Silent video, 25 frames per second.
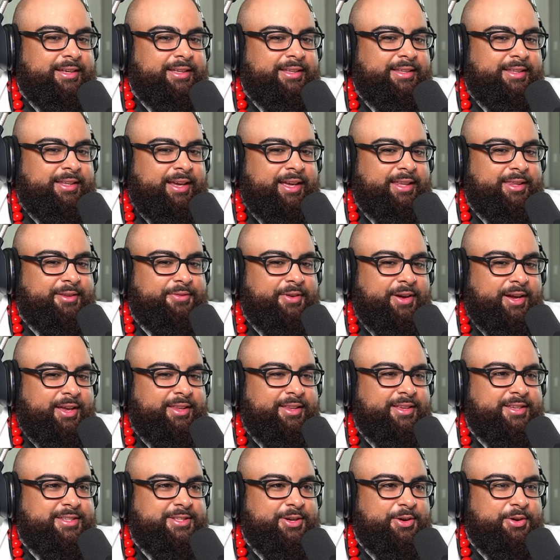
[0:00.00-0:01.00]
You got the fucking
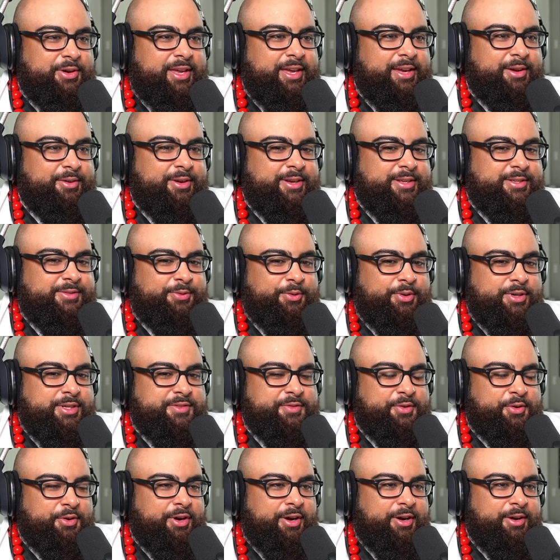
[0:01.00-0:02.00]
the Soul King with his four, his
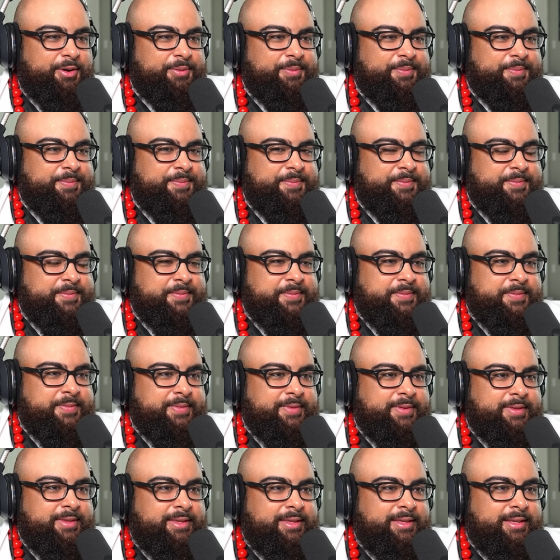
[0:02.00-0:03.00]
four um
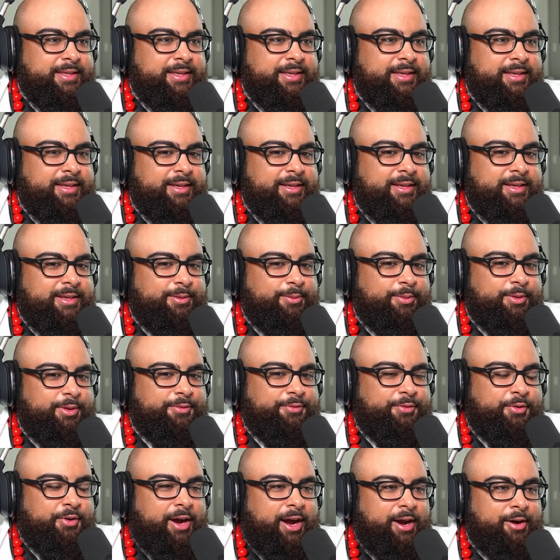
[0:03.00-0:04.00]
with the
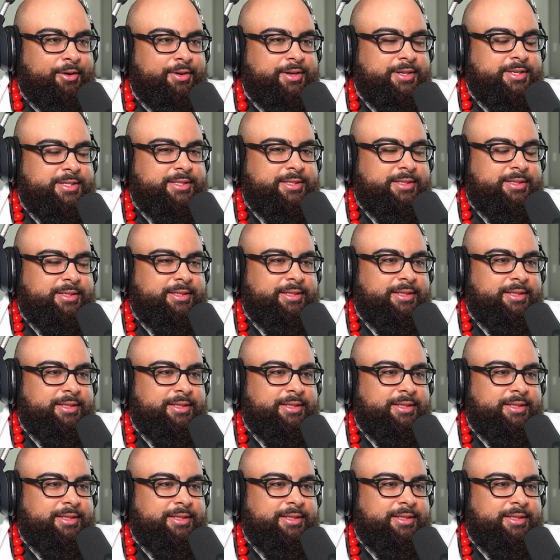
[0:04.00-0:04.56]
four iris.